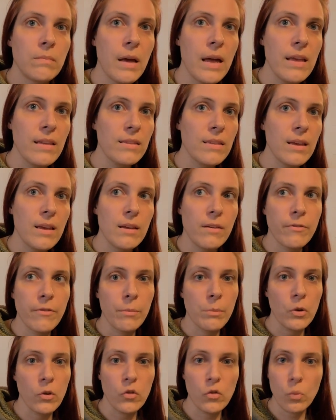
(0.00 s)
Anything
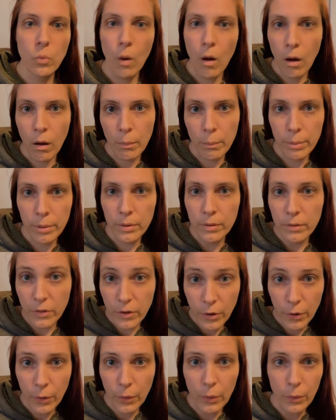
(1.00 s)
from a swamp,
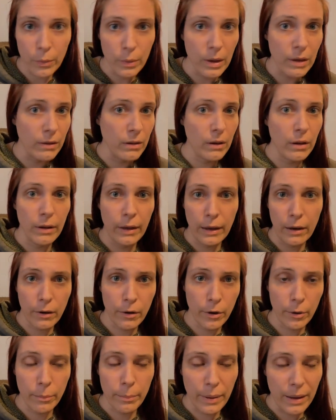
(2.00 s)
too. Like
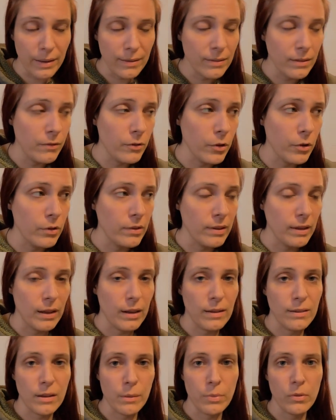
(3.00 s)
herb-based, if you're using
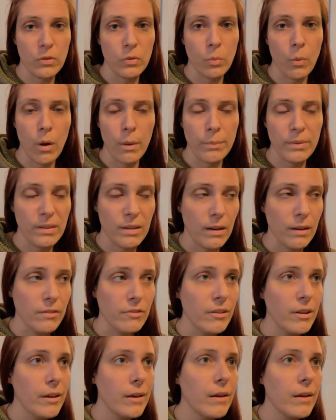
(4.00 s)
any type of swamp stuff.